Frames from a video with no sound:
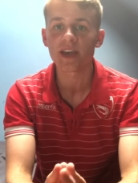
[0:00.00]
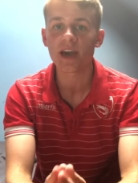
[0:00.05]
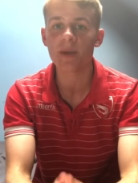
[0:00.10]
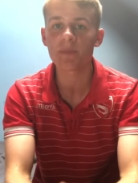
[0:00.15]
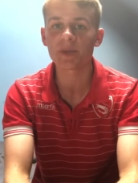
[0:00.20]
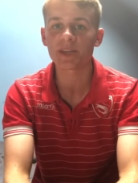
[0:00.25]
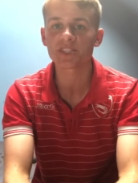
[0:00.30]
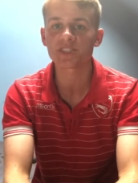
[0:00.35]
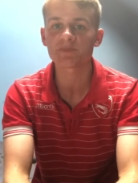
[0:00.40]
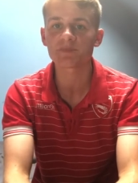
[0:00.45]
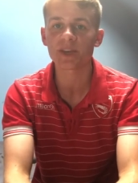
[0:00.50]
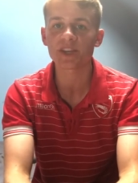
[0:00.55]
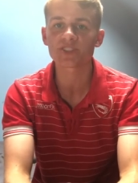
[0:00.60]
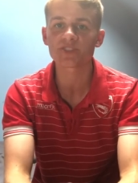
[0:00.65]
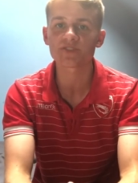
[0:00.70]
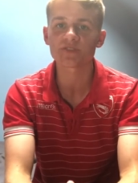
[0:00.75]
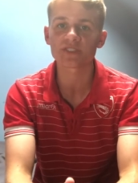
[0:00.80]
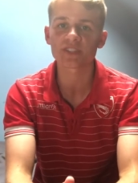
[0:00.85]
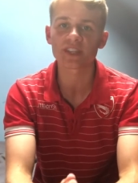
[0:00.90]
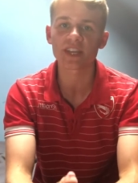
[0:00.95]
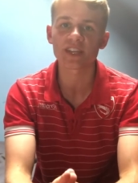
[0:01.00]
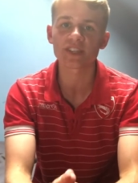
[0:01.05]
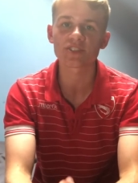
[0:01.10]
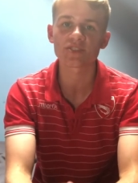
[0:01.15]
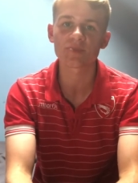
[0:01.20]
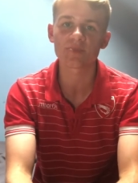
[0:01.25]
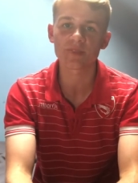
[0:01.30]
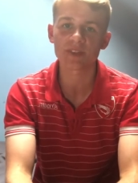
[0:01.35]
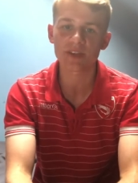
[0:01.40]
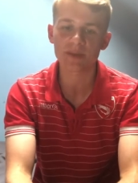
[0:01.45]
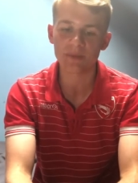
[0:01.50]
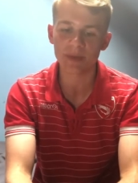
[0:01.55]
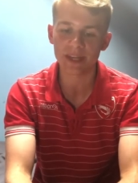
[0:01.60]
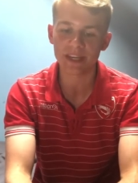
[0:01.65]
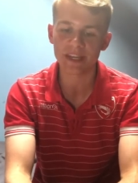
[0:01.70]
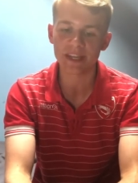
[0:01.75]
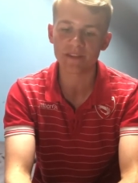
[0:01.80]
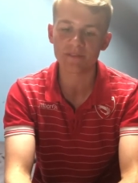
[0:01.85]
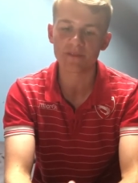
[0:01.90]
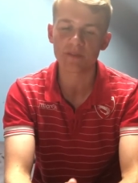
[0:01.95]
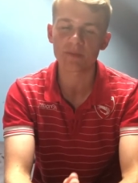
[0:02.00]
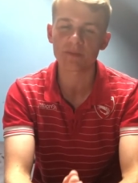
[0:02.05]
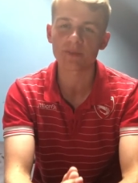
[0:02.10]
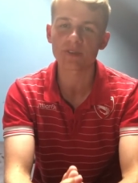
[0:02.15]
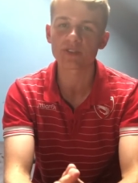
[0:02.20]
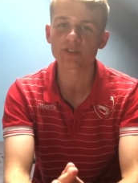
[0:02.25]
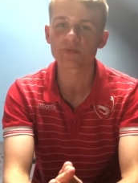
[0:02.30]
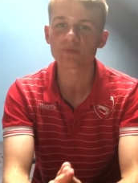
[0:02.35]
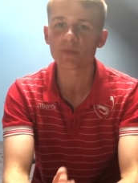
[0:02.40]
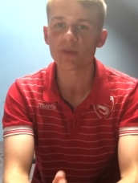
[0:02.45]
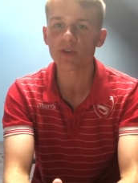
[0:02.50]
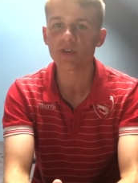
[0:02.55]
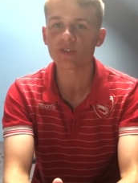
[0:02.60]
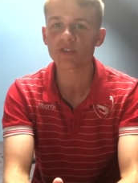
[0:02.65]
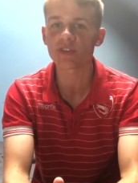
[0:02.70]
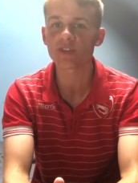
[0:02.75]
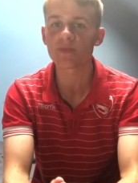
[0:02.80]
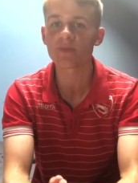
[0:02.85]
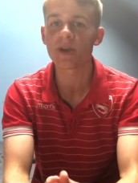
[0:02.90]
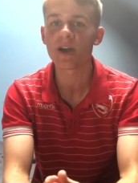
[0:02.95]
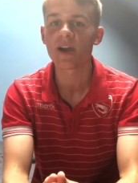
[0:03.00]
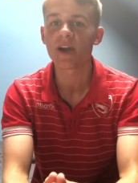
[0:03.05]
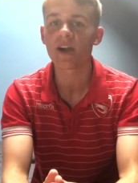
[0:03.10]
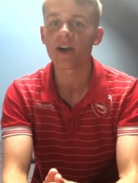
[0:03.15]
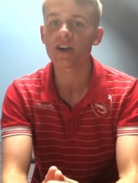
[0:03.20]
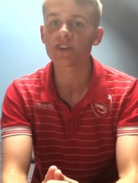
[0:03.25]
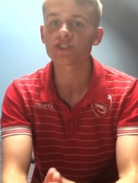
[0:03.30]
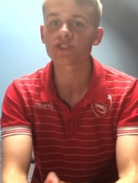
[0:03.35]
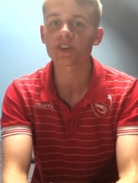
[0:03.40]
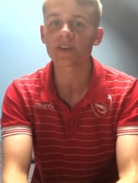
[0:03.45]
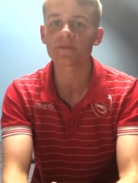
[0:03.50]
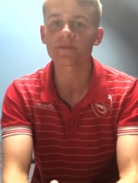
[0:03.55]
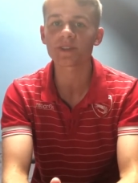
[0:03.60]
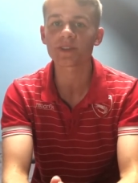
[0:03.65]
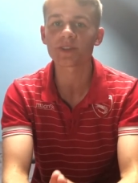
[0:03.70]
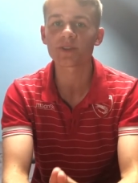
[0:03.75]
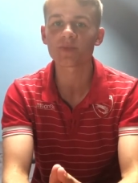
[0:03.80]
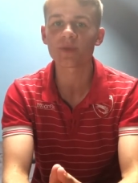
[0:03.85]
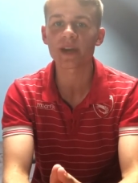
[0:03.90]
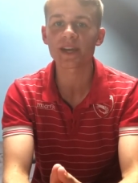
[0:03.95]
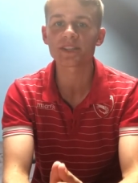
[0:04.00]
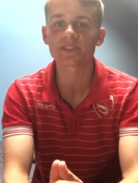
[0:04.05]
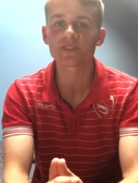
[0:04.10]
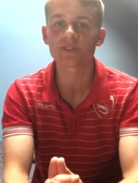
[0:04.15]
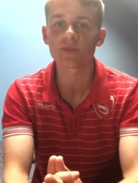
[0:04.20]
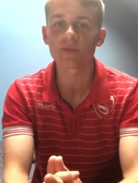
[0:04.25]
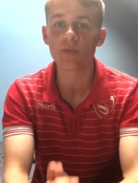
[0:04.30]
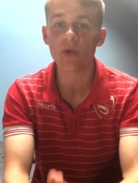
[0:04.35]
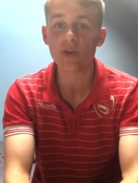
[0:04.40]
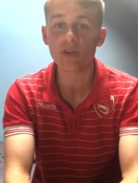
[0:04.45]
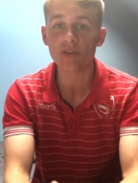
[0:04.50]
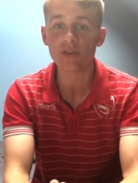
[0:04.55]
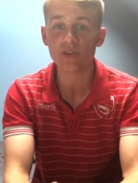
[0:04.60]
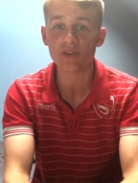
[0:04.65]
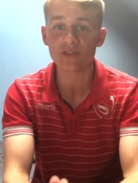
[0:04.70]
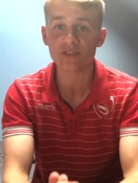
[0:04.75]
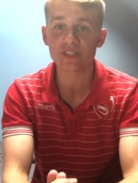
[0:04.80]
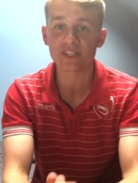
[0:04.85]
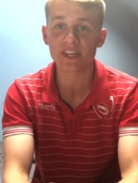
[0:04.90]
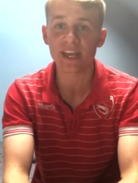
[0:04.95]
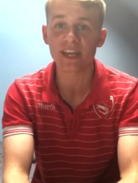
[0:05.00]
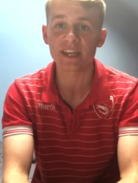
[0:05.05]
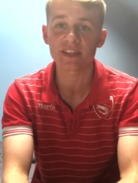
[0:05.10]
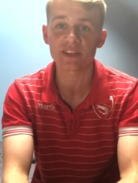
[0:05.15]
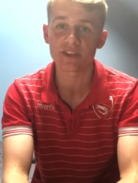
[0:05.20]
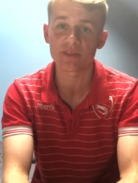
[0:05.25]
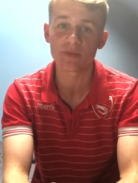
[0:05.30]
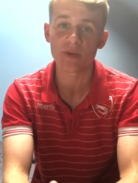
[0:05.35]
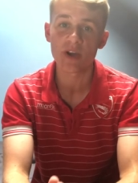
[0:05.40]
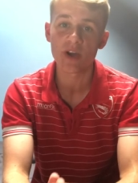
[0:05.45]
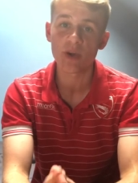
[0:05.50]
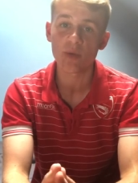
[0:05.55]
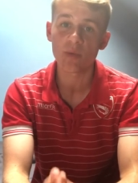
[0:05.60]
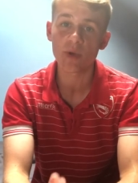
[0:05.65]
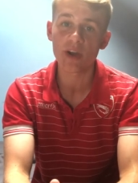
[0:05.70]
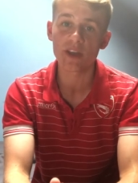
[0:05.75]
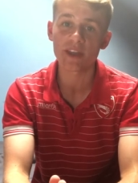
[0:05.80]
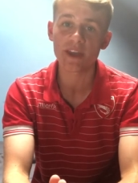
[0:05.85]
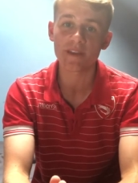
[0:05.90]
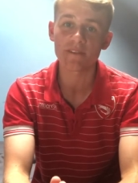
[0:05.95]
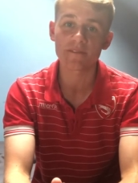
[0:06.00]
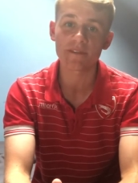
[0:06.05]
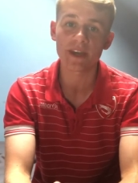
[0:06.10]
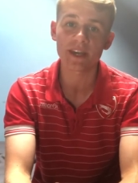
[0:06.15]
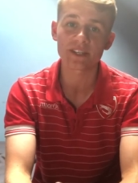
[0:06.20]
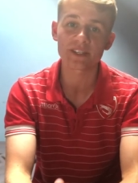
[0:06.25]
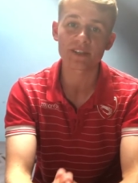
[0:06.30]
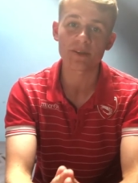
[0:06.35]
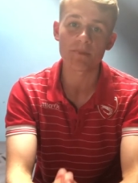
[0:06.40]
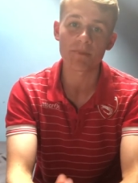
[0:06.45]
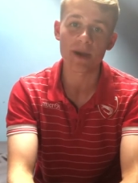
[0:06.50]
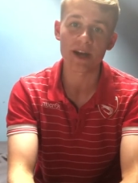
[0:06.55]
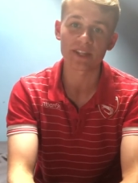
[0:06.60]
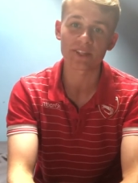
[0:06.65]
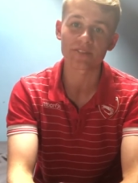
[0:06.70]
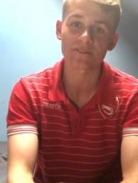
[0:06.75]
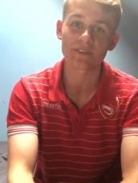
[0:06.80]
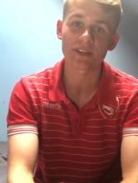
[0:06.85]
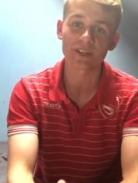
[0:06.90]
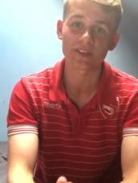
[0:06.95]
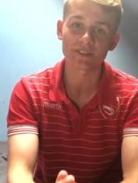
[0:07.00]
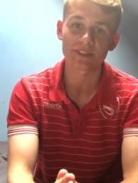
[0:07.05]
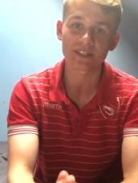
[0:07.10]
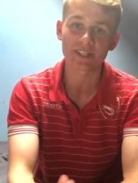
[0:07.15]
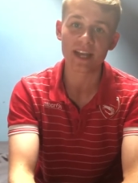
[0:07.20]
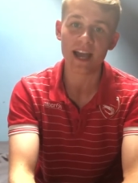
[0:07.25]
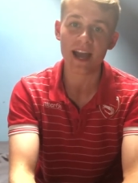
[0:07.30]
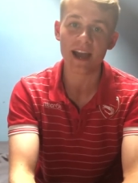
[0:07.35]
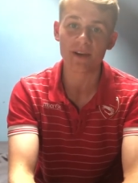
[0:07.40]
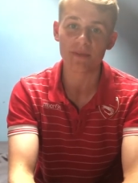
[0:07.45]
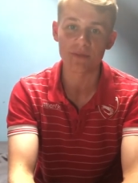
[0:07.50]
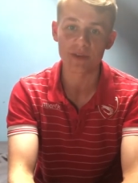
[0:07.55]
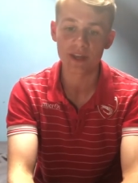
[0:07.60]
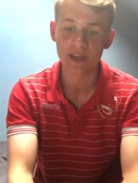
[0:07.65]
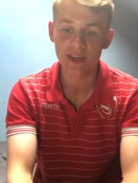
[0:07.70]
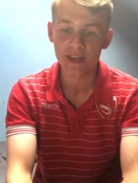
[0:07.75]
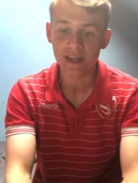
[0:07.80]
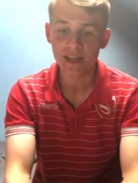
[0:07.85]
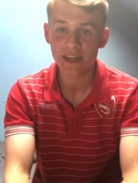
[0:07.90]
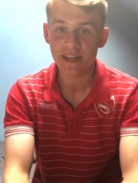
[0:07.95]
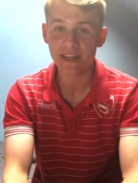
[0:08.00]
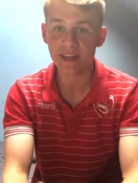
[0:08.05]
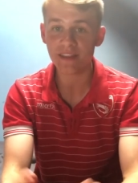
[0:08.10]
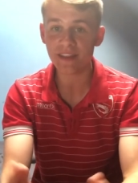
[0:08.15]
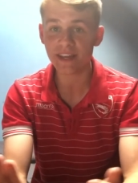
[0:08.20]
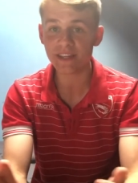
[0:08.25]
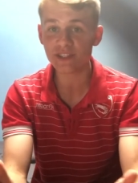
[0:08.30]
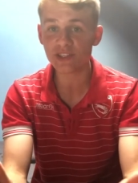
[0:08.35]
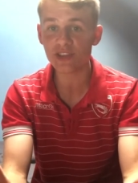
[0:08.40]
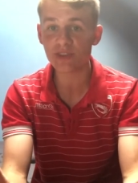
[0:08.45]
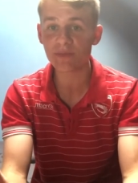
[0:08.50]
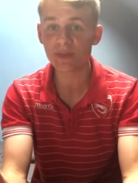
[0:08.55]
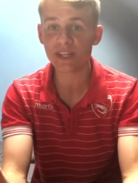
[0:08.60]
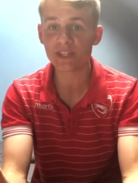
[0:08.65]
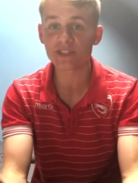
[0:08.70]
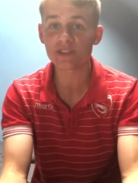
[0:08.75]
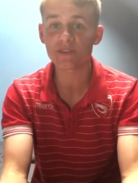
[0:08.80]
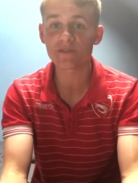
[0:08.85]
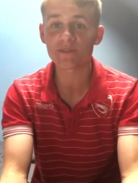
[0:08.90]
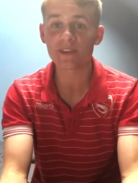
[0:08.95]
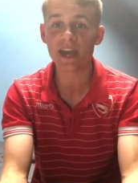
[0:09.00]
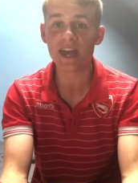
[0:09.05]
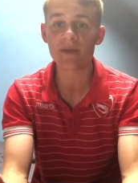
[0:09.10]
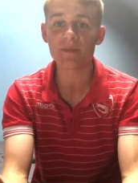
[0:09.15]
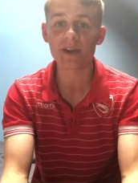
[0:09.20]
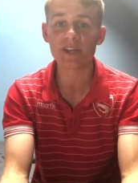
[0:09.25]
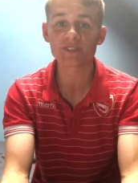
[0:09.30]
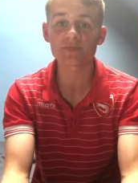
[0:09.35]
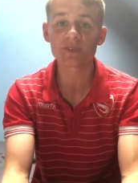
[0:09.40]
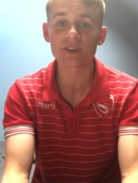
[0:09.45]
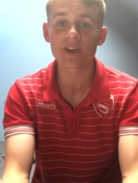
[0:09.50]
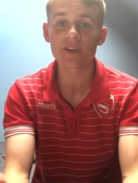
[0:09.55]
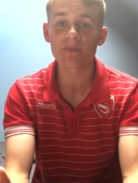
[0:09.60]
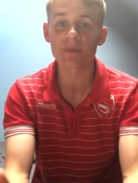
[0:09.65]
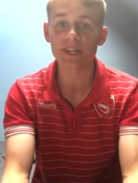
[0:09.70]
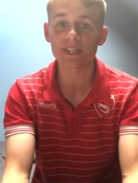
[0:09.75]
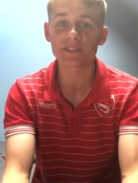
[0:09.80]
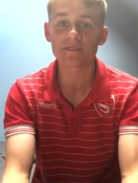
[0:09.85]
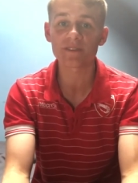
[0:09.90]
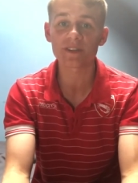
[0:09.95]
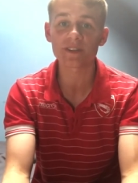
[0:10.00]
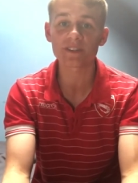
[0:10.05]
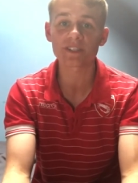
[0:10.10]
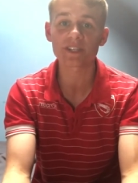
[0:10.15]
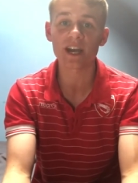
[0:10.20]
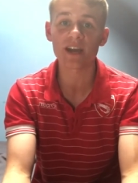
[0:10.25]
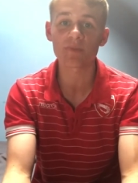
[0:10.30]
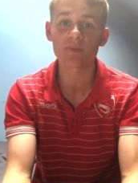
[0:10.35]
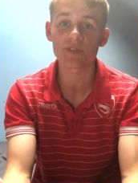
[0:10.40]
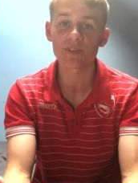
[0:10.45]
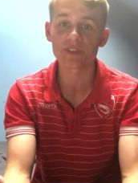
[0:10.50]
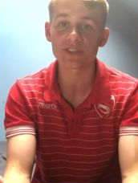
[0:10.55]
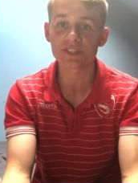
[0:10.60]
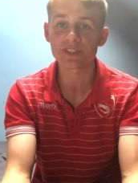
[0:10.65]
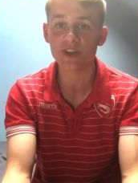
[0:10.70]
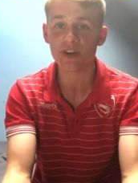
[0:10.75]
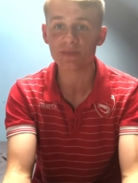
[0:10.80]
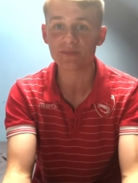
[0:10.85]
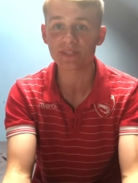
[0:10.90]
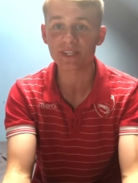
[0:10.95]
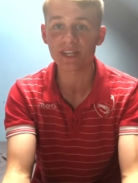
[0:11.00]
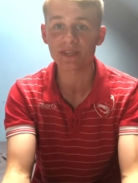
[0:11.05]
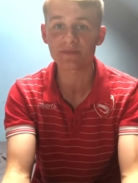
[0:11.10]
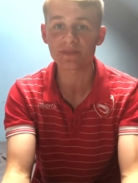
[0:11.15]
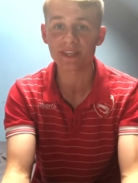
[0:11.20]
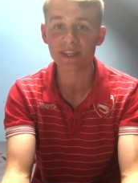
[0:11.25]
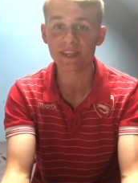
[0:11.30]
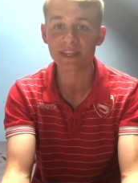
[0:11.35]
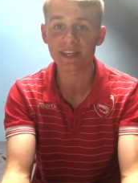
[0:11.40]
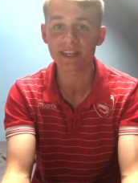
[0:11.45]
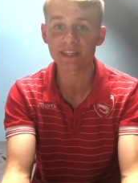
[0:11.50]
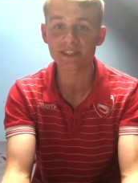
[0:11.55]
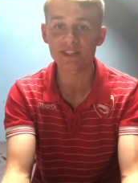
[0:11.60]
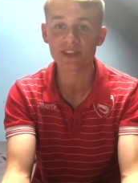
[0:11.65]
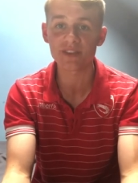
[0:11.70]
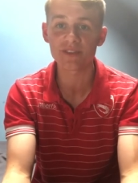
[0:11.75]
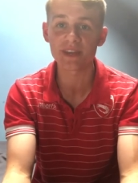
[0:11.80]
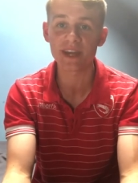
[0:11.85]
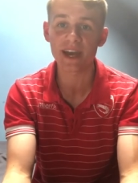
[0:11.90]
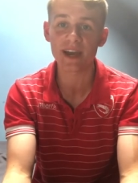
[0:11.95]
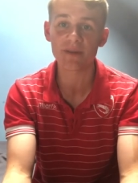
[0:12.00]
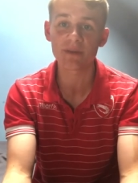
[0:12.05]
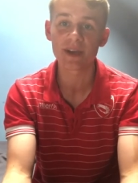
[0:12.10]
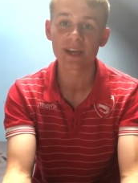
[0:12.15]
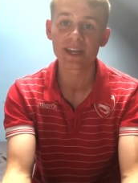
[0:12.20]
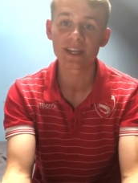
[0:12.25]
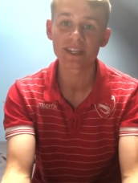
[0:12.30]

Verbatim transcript: a bit special today, something a bit different, because Morecambe are travelling away to the one-call stadium where they face Mansfield Town. Now that is going to be a tough game. As we know, Mansfield Town, one of the top teams in League Two now,